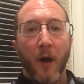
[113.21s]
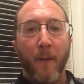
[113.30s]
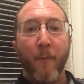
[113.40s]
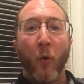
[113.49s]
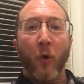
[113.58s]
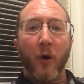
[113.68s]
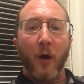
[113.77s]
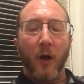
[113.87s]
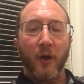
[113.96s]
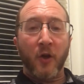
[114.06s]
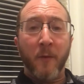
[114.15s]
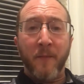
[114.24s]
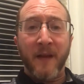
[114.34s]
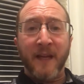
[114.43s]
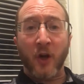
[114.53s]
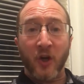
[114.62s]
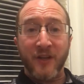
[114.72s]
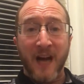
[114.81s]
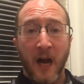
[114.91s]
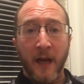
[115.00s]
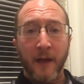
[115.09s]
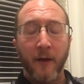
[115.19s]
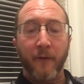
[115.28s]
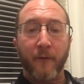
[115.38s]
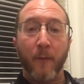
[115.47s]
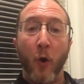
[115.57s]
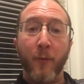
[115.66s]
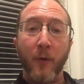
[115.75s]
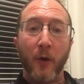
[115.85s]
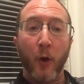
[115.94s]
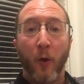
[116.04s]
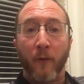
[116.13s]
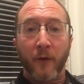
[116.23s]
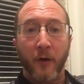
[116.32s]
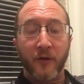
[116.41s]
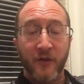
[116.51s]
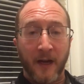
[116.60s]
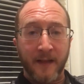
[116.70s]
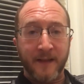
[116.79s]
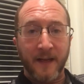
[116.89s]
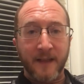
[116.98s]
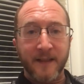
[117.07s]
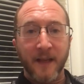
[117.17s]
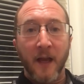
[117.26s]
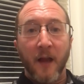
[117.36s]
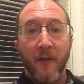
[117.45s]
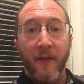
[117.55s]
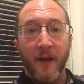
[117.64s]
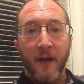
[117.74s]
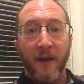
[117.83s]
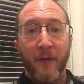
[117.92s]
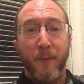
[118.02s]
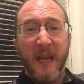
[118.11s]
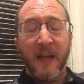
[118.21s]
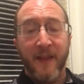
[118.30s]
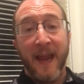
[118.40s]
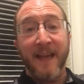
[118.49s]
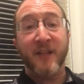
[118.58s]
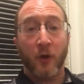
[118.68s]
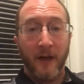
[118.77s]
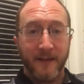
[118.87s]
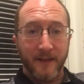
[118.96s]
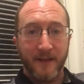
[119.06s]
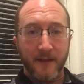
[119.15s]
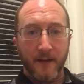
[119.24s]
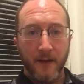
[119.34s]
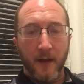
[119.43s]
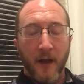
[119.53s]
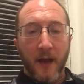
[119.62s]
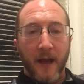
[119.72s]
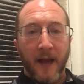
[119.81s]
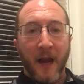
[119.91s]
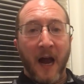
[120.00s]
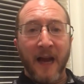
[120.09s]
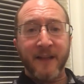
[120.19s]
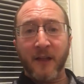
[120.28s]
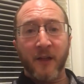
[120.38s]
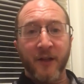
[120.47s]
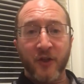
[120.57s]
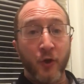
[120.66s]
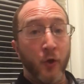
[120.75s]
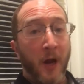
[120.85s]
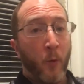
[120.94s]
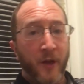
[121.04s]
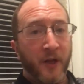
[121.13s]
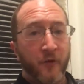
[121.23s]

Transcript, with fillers: More human beings are dying from opioid overdose in the United States than at the peak of the AIDS crisis. And I, as a clinician, do not want